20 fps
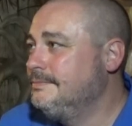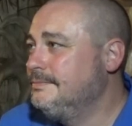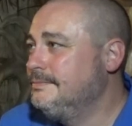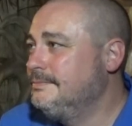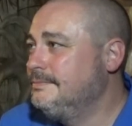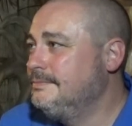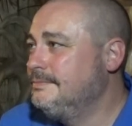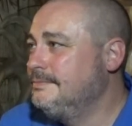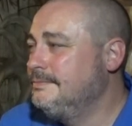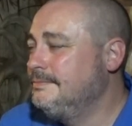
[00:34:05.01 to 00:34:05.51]

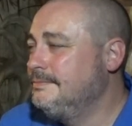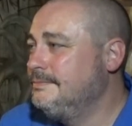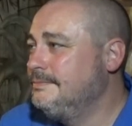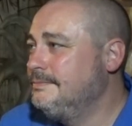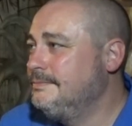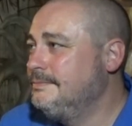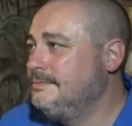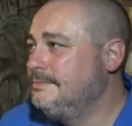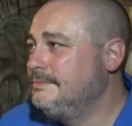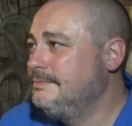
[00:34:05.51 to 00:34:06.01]

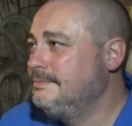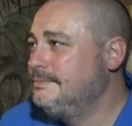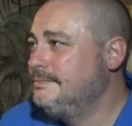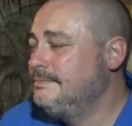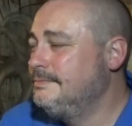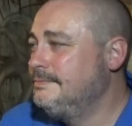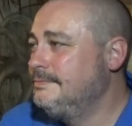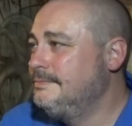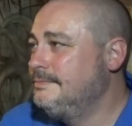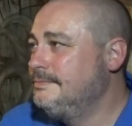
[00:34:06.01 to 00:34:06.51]

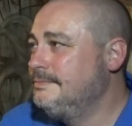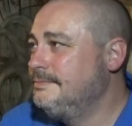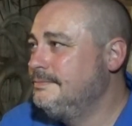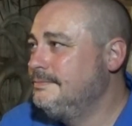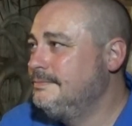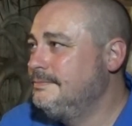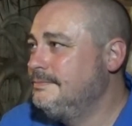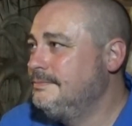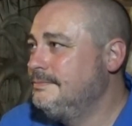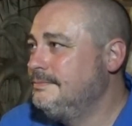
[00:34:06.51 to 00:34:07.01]

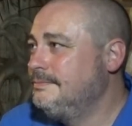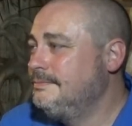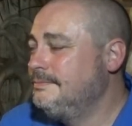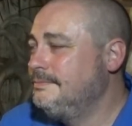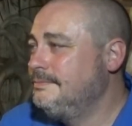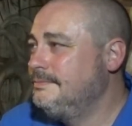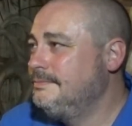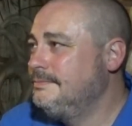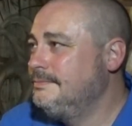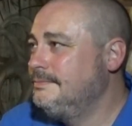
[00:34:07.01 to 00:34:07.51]

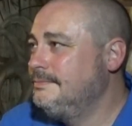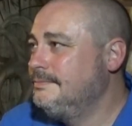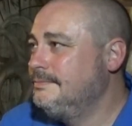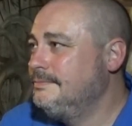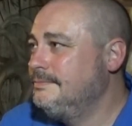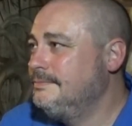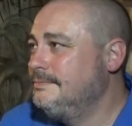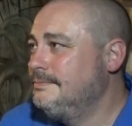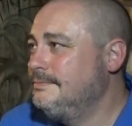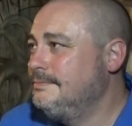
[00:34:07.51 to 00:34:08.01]

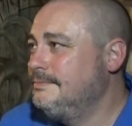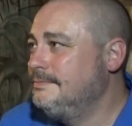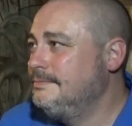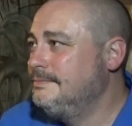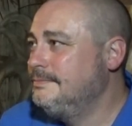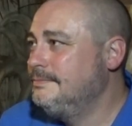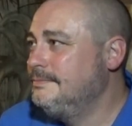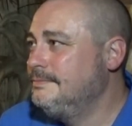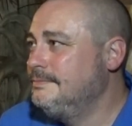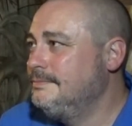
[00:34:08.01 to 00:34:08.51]

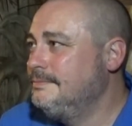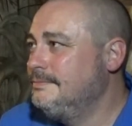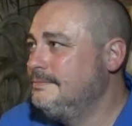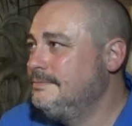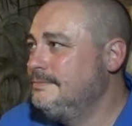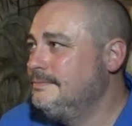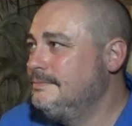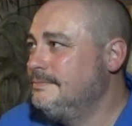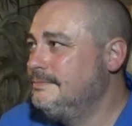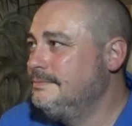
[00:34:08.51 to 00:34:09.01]

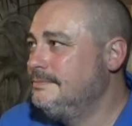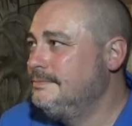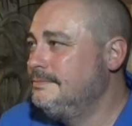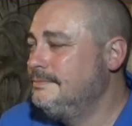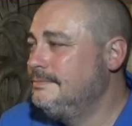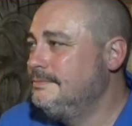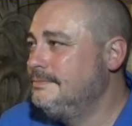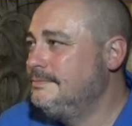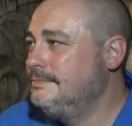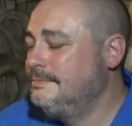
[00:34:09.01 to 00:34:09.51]

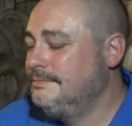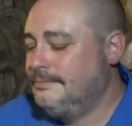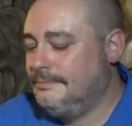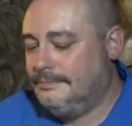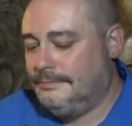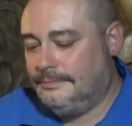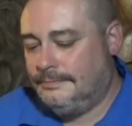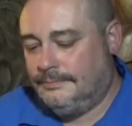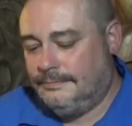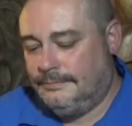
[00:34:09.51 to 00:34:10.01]
No words are spoken by the person on screen.